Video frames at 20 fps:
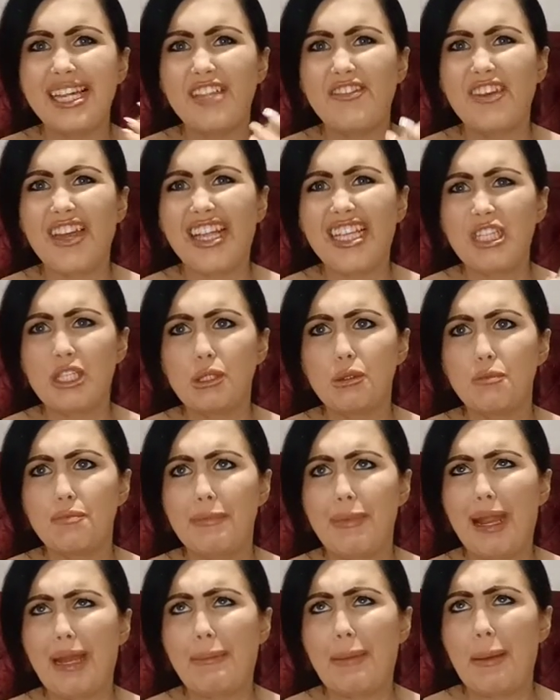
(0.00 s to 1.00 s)
I think it's
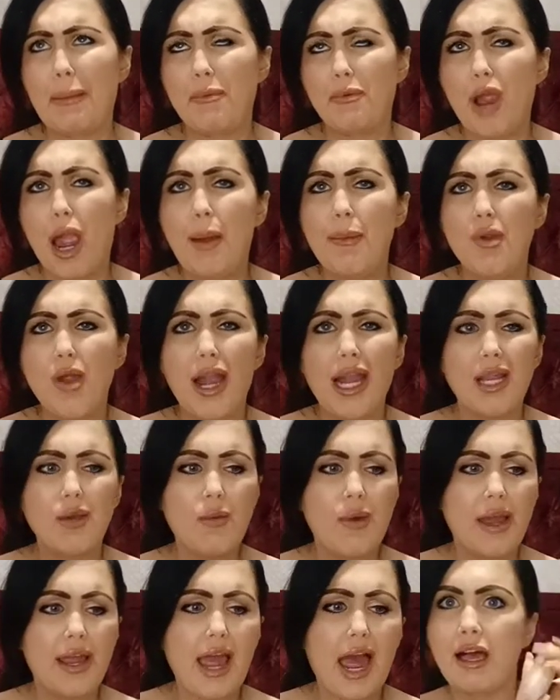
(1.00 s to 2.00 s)
meant to be a primer anyway.